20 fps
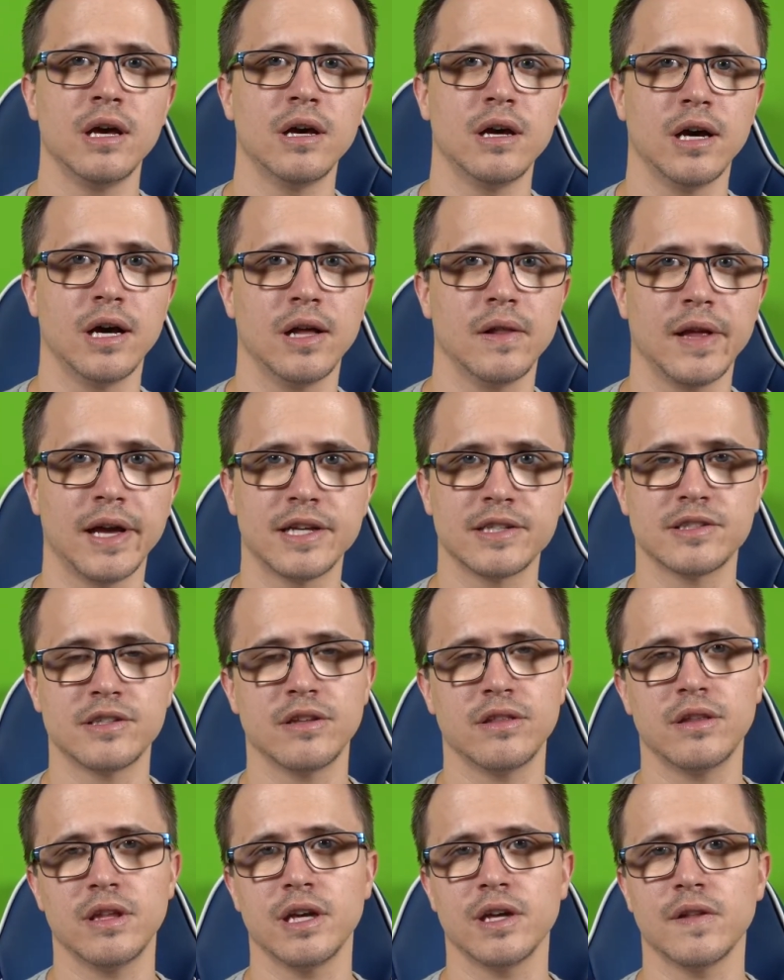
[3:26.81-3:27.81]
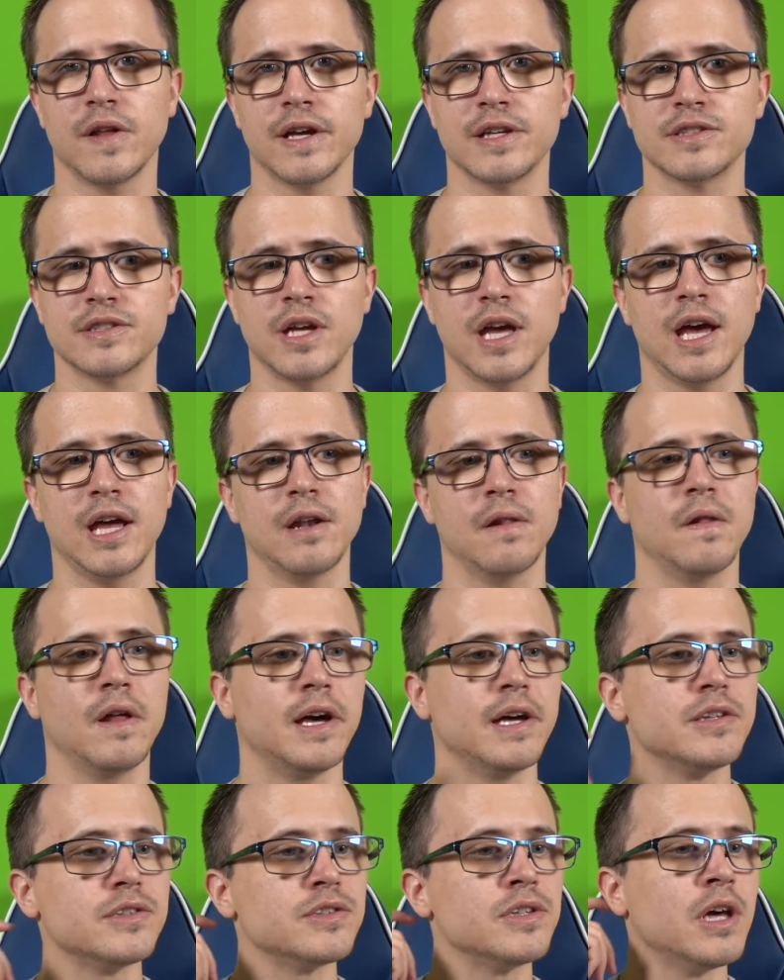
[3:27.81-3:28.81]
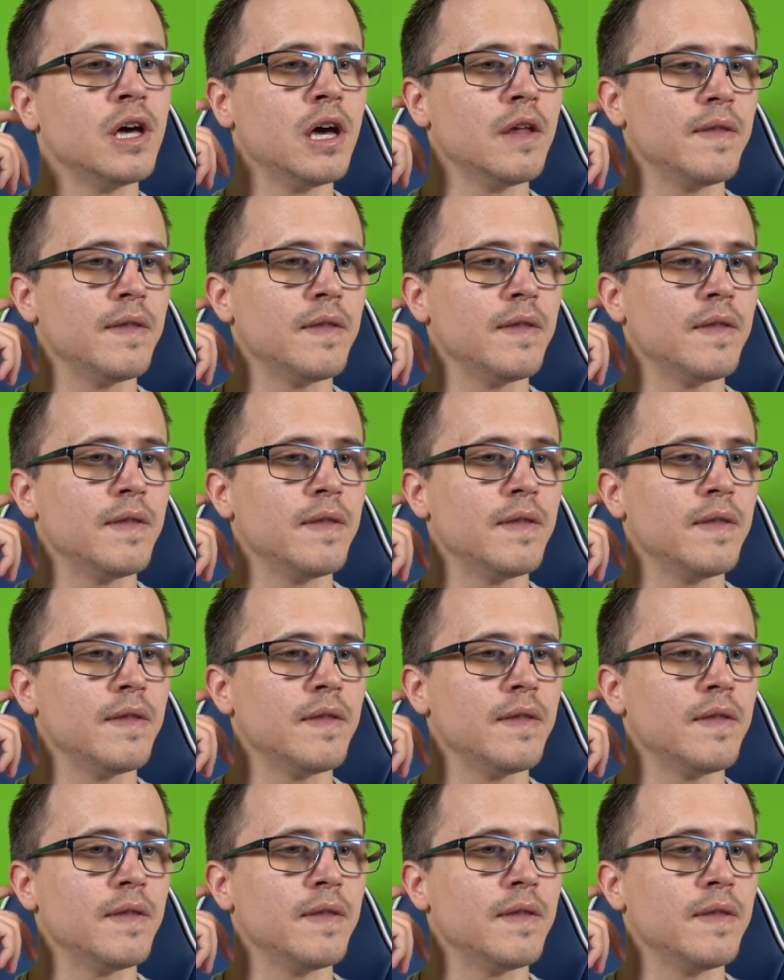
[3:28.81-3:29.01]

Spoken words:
likes to think, likes to analyze.